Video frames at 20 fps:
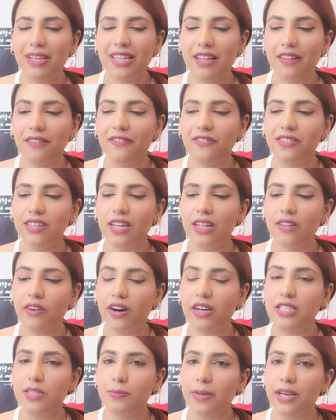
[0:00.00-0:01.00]
Infinite
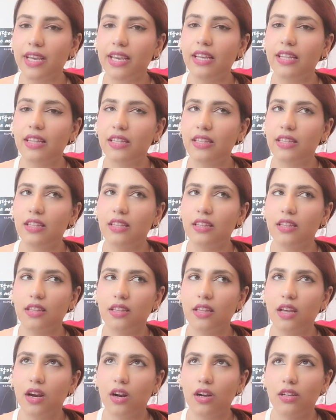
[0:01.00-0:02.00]
was big in
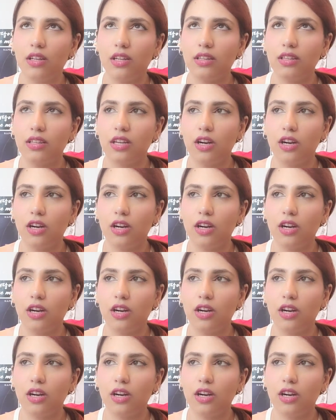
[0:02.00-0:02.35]
their